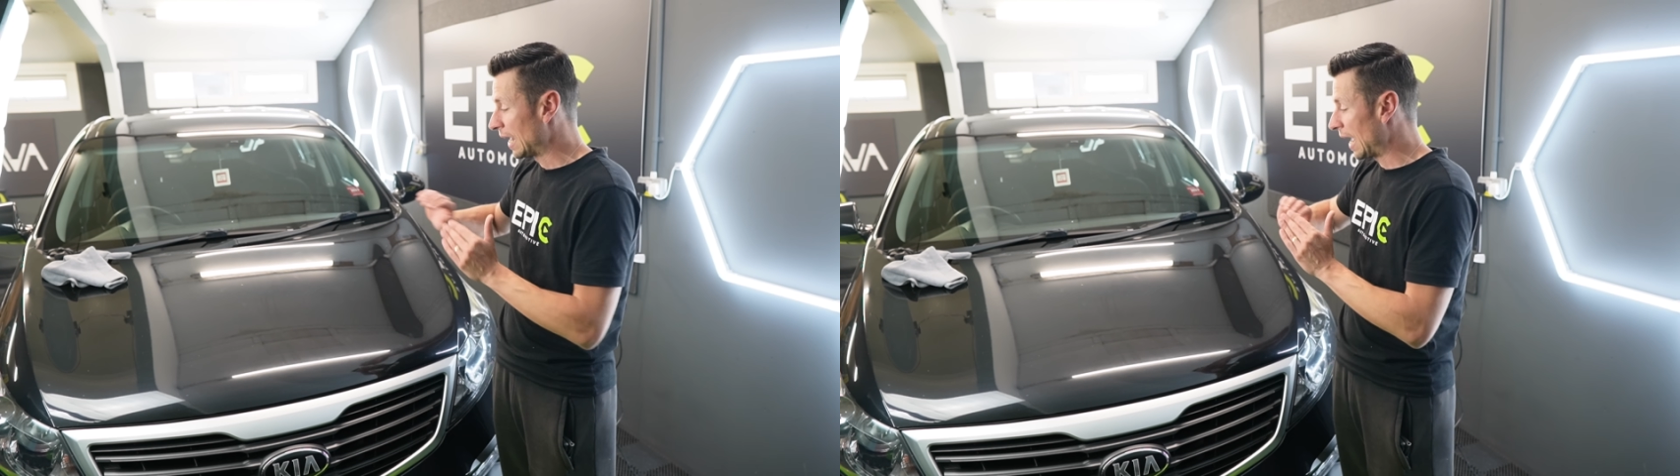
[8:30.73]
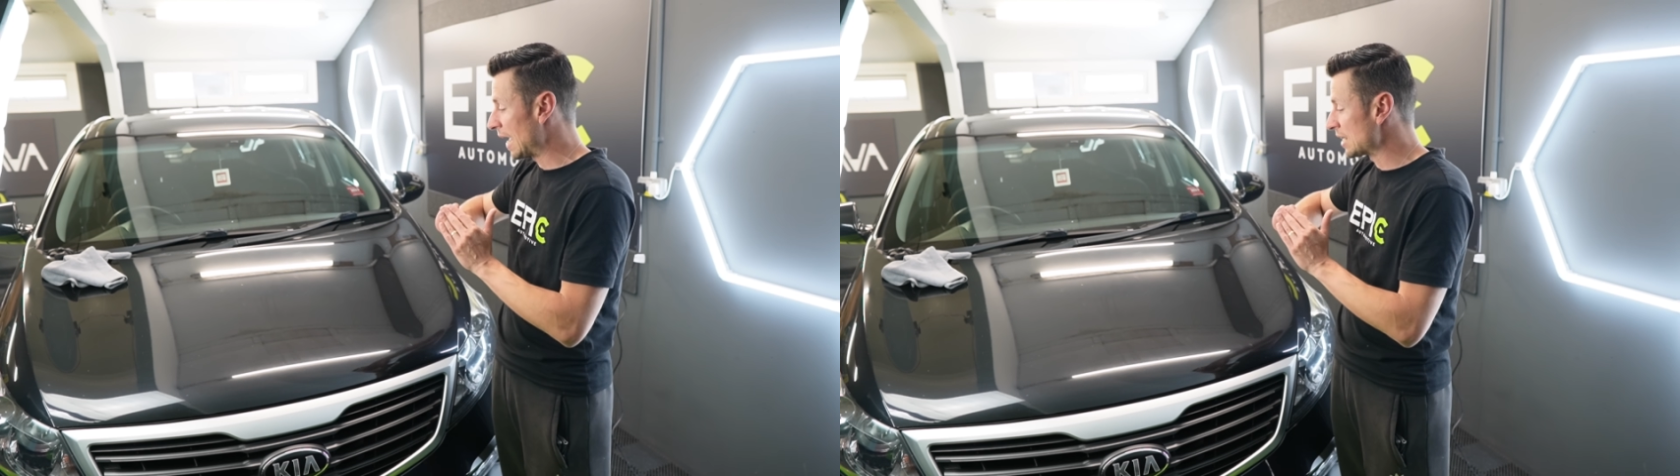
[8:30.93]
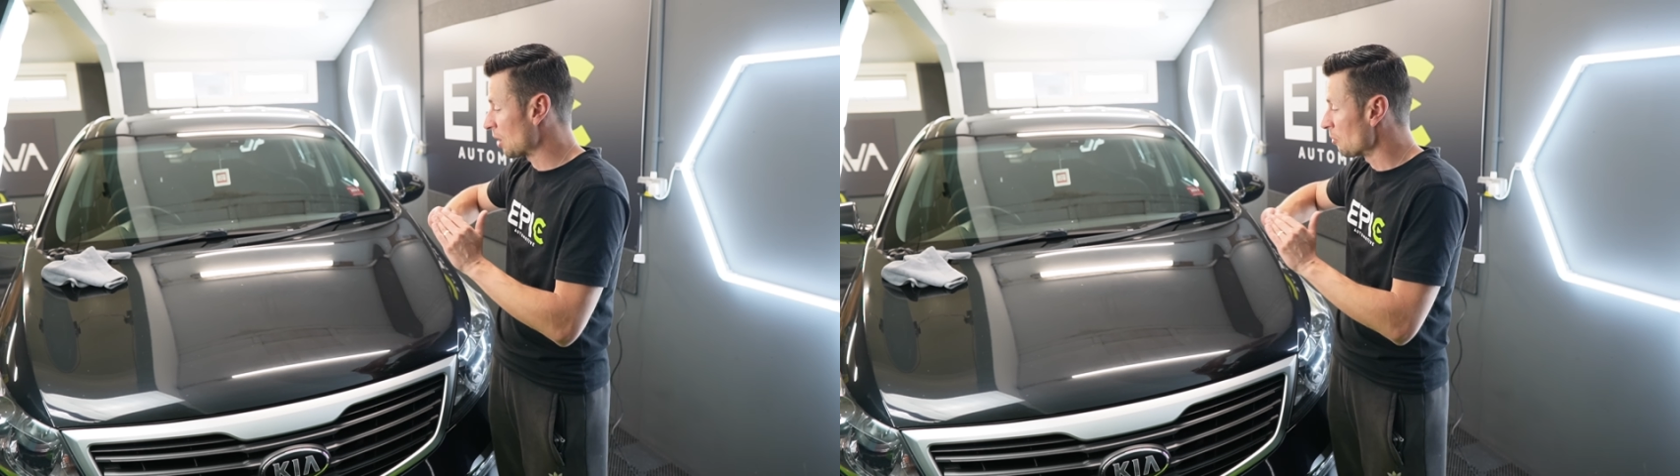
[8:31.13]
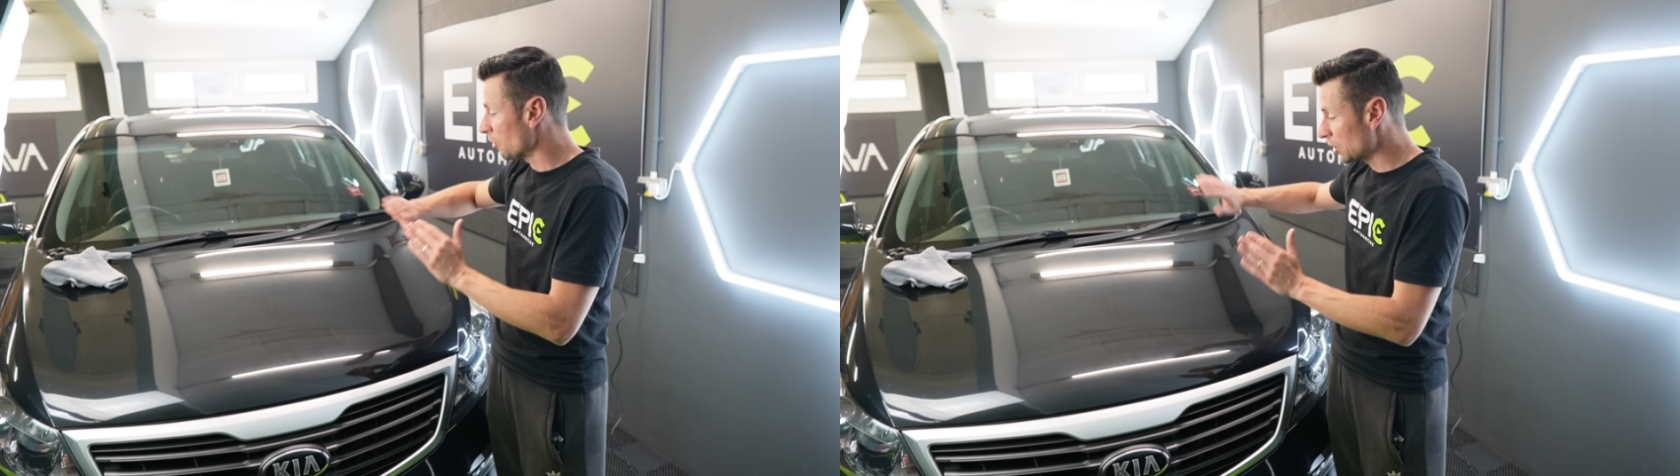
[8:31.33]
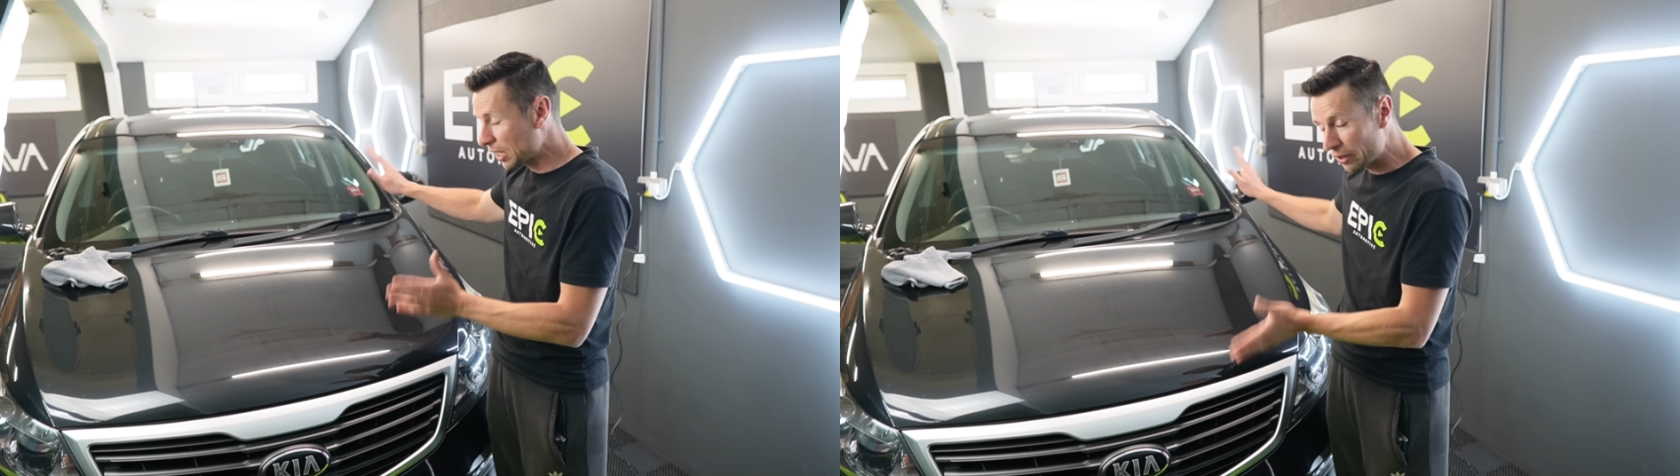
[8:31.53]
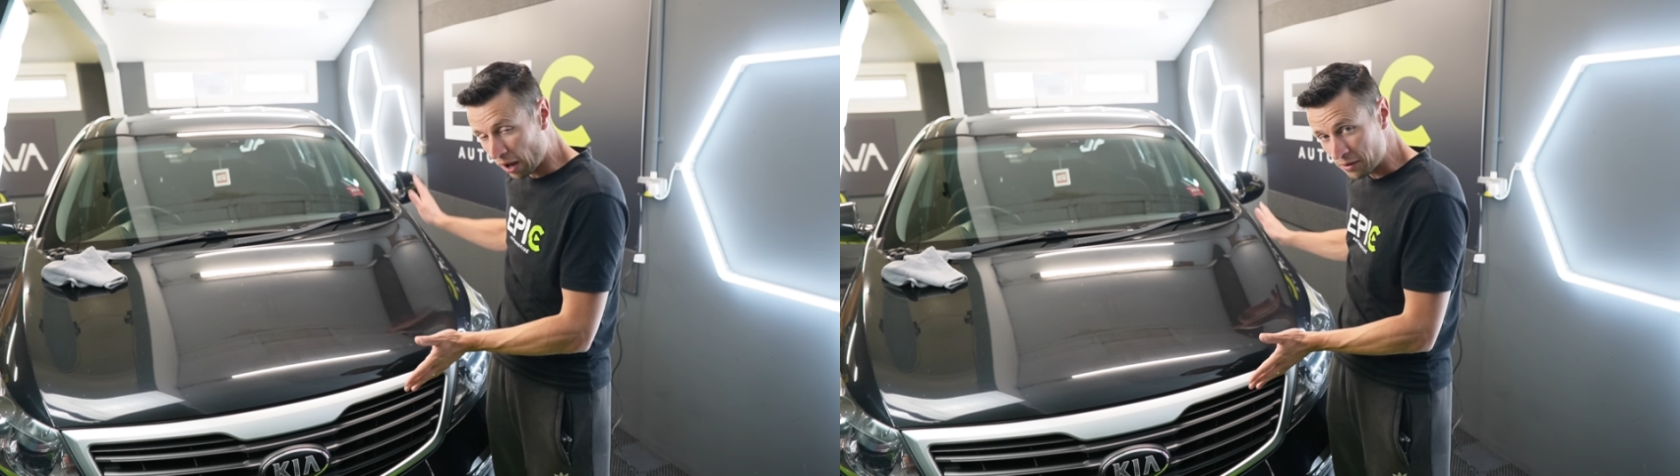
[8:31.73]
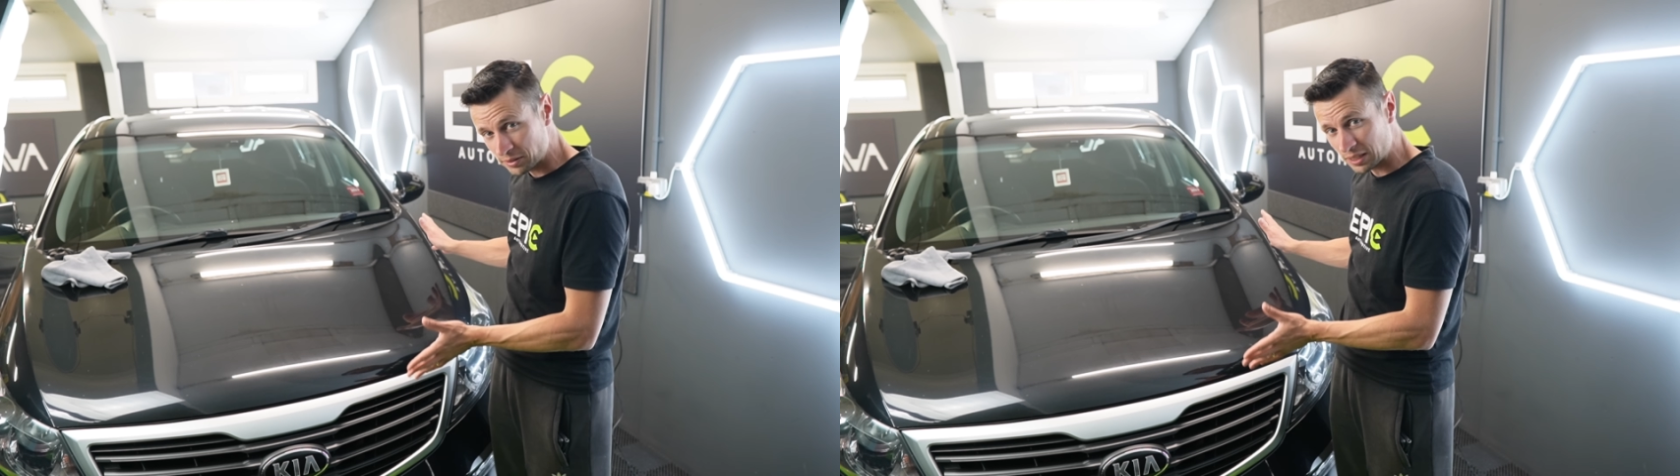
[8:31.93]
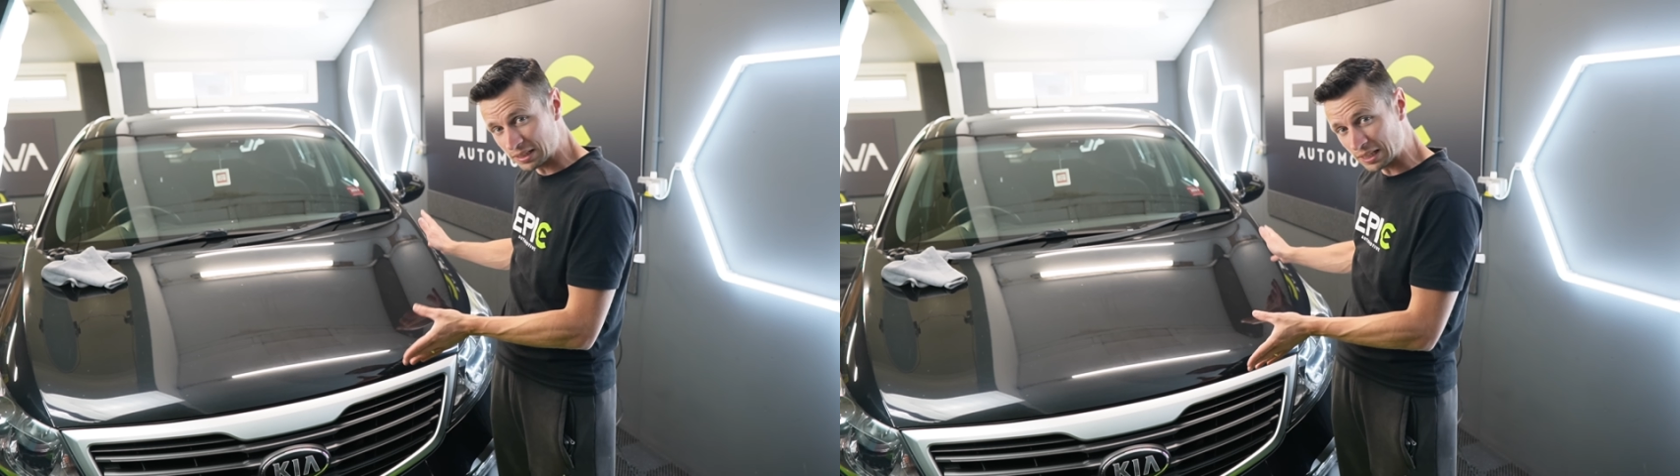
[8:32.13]
And I'm not gonna go
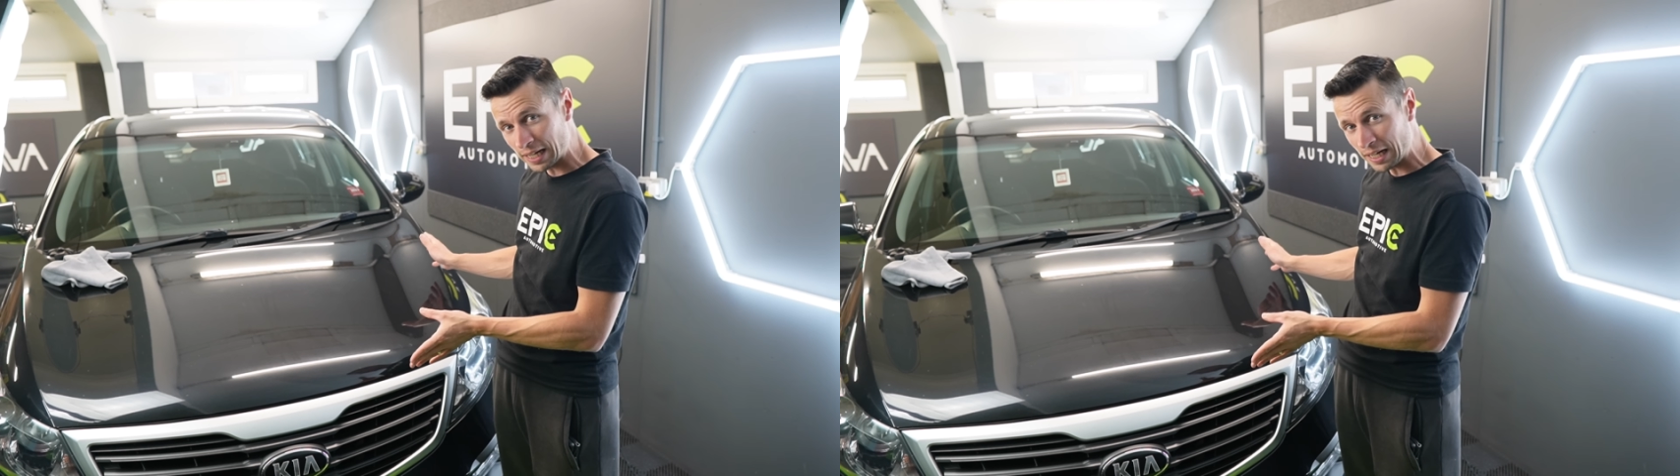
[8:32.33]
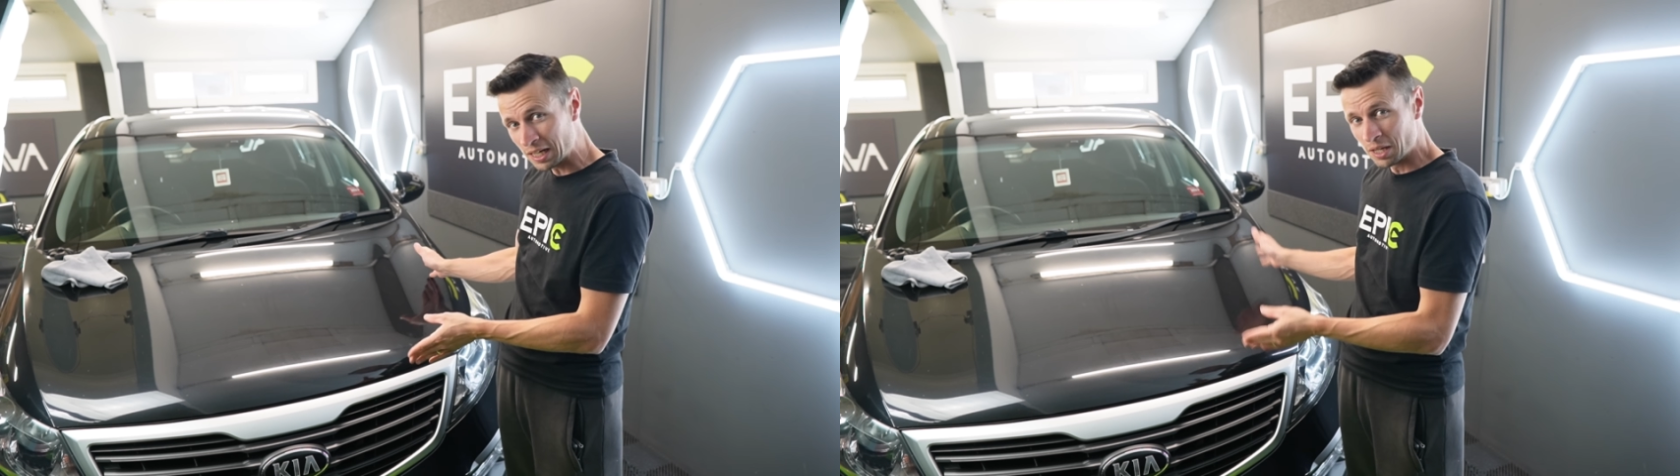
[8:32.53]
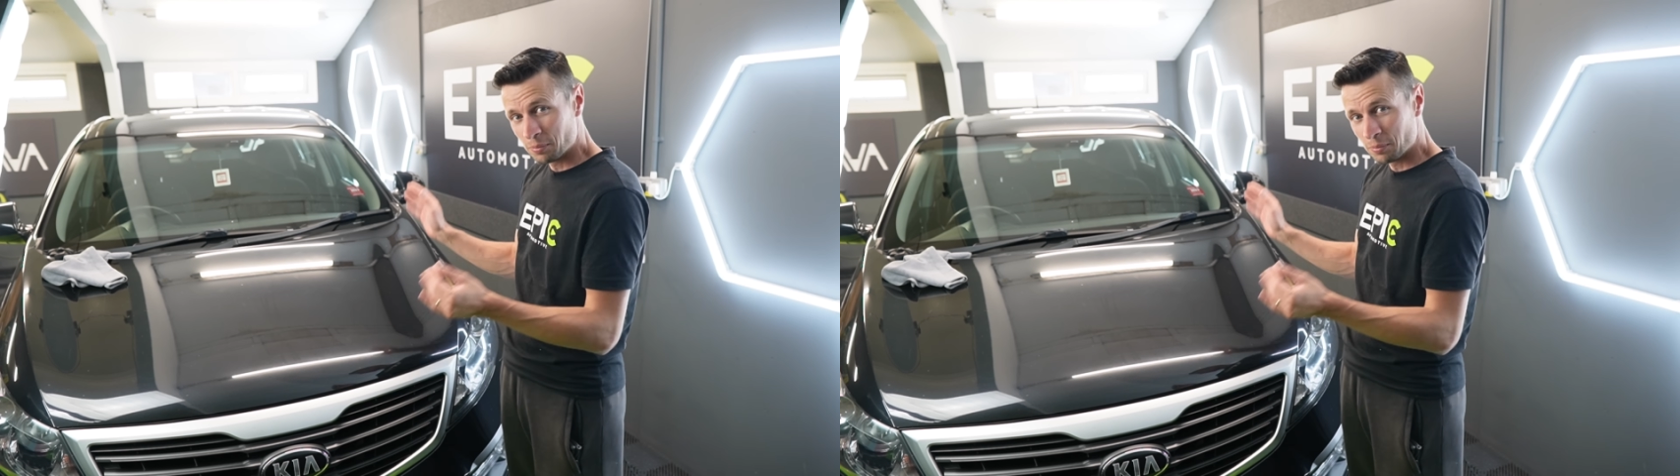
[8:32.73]
OTT